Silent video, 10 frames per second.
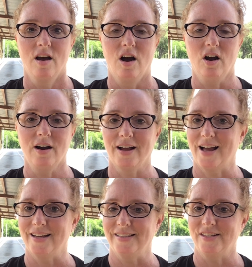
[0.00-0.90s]
All right,
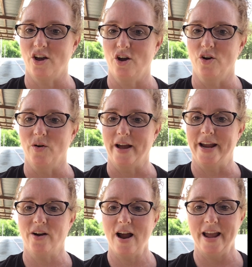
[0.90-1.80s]
guys, so
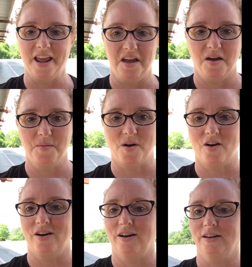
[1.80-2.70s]
here I am
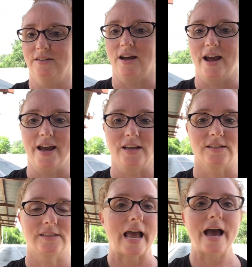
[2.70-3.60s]
on a
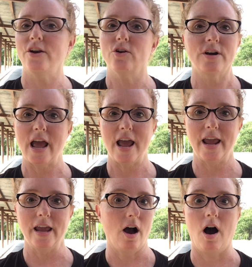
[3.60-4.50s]

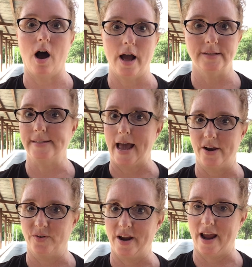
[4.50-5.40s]
Saturday, hot
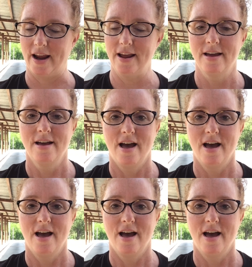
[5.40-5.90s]
Saturday,